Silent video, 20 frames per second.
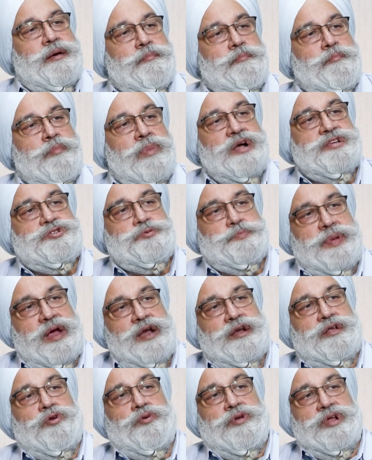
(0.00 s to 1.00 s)
much
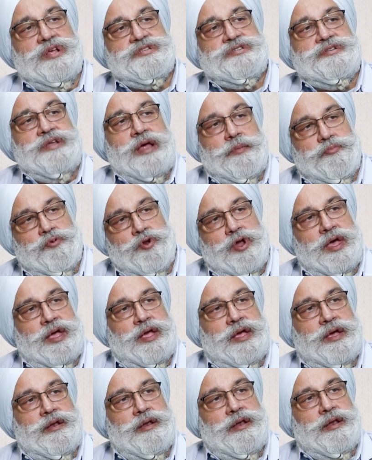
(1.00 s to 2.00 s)
better on a
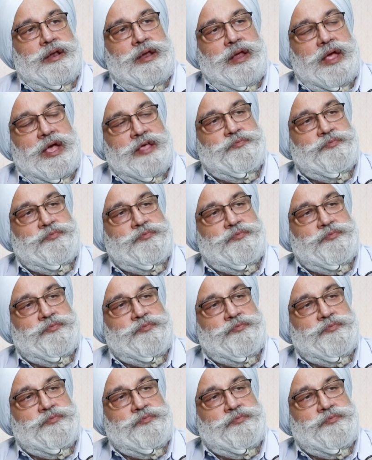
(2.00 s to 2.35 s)
Snapdragon hmm.